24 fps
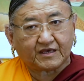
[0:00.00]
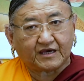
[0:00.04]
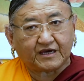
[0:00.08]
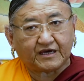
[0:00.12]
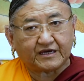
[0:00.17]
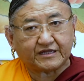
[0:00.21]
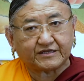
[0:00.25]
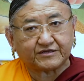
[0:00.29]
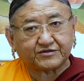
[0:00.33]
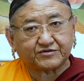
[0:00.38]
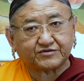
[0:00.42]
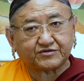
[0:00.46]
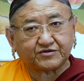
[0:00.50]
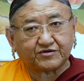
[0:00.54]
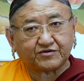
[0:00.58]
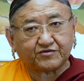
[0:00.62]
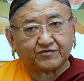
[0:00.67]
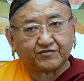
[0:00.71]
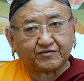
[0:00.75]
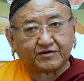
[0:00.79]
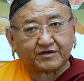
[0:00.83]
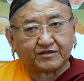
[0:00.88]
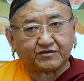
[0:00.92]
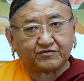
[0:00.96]
And
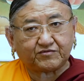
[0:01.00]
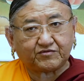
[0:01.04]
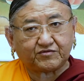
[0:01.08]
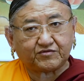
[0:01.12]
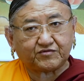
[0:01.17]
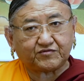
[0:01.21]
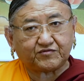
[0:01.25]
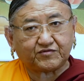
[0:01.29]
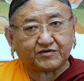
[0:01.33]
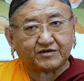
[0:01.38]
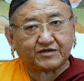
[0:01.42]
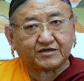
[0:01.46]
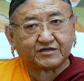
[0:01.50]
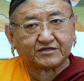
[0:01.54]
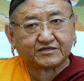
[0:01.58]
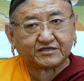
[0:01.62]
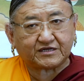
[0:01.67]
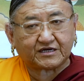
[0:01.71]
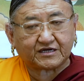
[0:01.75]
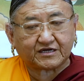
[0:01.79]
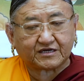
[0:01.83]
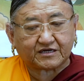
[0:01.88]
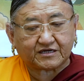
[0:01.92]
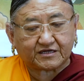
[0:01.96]
so when we
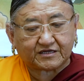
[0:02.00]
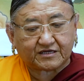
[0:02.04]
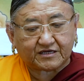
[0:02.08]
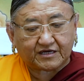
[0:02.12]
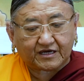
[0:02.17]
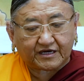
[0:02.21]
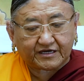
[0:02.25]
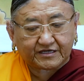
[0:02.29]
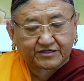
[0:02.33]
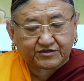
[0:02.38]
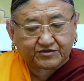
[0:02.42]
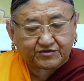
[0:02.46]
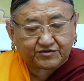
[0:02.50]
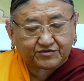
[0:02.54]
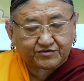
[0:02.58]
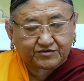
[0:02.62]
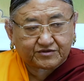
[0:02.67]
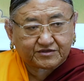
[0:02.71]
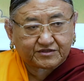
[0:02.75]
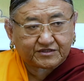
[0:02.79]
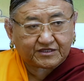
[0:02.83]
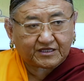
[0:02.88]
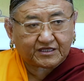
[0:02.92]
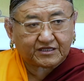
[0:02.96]
take
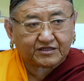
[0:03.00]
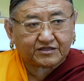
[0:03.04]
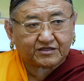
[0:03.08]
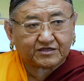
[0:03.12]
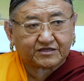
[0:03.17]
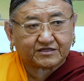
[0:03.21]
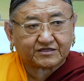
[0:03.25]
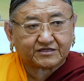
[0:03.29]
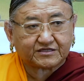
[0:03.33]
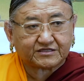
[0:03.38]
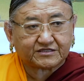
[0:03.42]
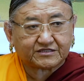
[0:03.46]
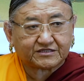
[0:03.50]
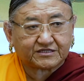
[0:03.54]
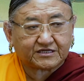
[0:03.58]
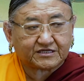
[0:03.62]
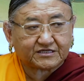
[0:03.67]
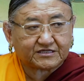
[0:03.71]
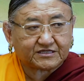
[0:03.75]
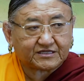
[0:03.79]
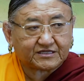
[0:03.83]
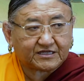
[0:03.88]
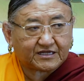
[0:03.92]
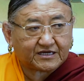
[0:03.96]
actions, then it is
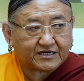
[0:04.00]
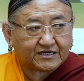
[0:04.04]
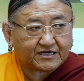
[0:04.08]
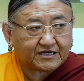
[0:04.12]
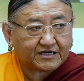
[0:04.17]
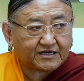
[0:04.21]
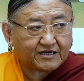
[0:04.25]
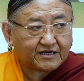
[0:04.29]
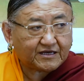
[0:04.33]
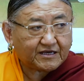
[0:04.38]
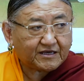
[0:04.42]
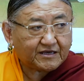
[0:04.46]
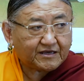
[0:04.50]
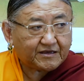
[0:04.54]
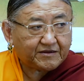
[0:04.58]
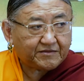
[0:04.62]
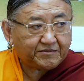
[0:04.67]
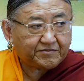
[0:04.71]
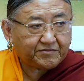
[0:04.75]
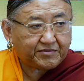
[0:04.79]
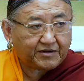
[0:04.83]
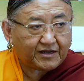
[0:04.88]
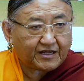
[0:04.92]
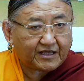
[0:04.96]
just like
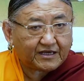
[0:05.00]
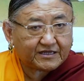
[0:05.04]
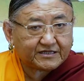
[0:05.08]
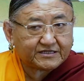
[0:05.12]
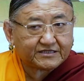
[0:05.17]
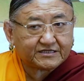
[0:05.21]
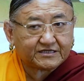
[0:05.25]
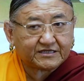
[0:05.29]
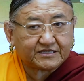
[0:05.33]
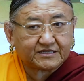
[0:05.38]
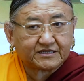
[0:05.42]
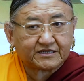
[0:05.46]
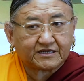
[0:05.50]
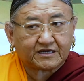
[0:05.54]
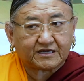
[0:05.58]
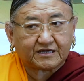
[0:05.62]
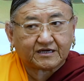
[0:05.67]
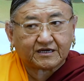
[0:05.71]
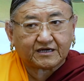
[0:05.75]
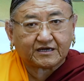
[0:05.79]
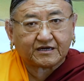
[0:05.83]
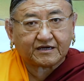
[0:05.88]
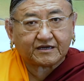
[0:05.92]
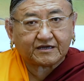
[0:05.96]
planting
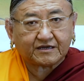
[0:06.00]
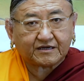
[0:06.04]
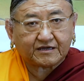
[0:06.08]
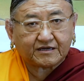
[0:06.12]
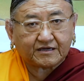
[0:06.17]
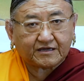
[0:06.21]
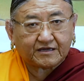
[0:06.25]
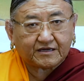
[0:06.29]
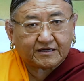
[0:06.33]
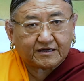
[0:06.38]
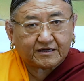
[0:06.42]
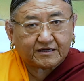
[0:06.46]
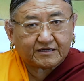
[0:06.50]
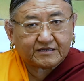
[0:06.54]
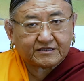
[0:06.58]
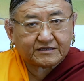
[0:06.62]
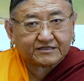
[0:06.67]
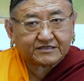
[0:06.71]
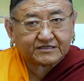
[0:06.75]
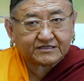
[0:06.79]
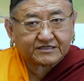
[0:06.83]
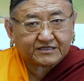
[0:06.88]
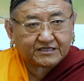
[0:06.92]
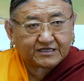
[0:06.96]
a
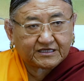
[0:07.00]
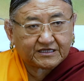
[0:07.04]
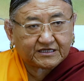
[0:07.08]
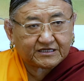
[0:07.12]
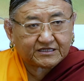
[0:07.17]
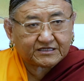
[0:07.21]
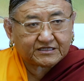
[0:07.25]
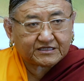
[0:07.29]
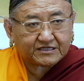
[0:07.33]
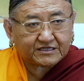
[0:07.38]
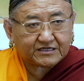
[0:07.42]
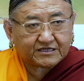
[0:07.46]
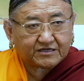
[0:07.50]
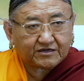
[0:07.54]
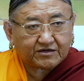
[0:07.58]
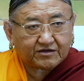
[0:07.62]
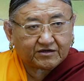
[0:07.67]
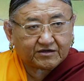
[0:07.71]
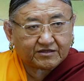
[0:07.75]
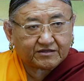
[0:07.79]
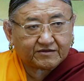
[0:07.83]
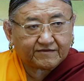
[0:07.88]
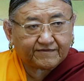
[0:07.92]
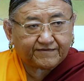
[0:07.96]
seed
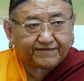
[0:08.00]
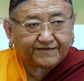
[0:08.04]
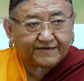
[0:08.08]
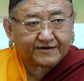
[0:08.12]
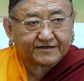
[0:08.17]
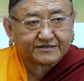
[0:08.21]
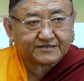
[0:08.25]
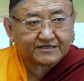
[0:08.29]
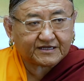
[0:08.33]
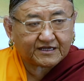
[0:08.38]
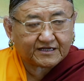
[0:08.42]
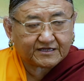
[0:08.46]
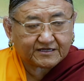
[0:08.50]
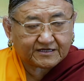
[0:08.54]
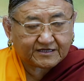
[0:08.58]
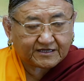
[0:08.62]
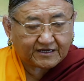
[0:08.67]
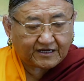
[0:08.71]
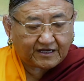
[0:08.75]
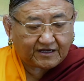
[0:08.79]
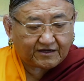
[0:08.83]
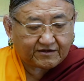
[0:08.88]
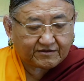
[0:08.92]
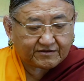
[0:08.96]
on the fertile
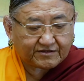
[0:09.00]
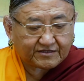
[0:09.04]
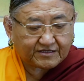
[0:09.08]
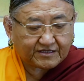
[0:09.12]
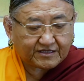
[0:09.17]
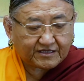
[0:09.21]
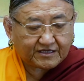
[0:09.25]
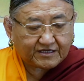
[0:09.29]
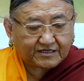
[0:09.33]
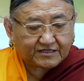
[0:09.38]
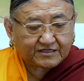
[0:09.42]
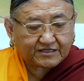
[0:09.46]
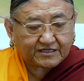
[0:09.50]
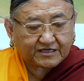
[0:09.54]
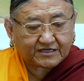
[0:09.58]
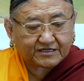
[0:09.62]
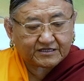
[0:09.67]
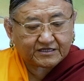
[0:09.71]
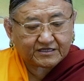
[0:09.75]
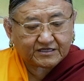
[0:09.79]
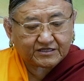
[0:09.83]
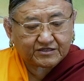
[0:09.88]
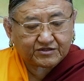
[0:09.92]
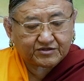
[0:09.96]
ground,
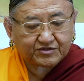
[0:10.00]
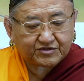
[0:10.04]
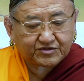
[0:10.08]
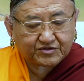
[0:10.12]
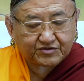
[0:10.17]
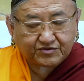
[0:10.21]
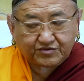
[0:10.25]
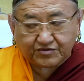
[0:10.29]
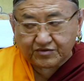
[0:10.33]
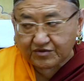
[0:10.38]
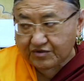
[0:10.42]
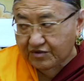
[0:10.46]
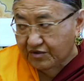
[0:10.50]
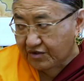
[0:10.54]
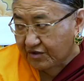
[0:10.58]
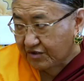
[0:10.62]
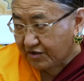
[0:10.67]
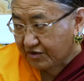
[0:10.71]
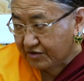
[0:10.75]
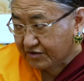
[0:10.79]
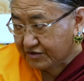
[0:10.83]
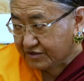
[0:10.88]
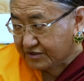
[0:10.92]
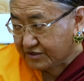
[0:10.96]
that in due
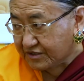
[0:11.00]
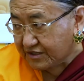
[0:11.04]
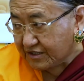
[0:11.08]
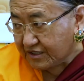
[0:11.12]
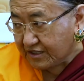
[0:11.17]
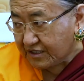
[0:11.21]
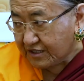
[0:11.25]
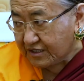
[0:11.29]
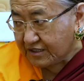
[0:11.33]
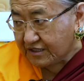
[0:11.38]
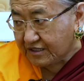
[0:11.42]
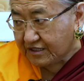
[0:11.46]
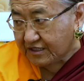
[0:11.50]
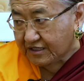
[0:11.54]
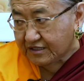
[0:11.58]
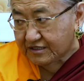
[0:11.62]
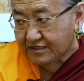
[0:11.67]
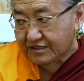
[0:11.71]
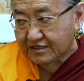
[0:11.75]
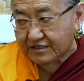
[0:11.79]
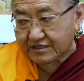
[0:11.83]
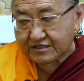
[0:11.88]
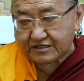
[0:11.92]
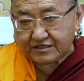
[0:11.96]
course that
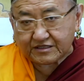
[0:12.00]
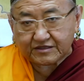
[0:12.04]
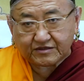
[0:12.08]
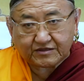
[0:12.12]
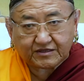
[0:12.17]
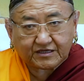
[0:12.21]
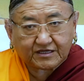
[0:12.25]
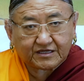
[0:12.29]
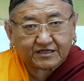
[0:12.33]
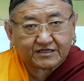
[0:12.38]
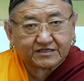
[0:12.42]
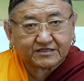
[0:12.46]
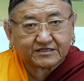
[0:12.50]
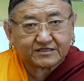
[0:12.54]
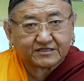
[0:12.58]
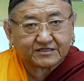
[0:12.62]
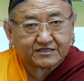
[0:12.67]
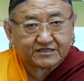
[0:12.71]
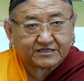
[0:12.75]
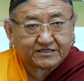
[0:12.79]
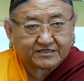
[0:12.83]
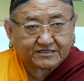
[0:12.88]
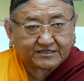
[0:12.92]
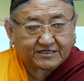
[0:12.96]
it yields
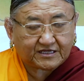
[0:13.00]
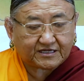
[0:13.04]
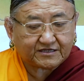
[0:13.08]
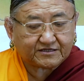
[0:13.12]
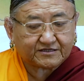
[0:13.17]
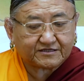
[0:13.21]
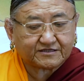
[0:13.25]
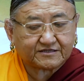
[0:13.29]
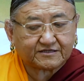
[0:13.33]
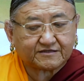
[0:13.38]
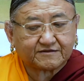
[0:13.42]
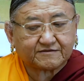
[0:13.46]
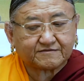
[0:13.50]
results.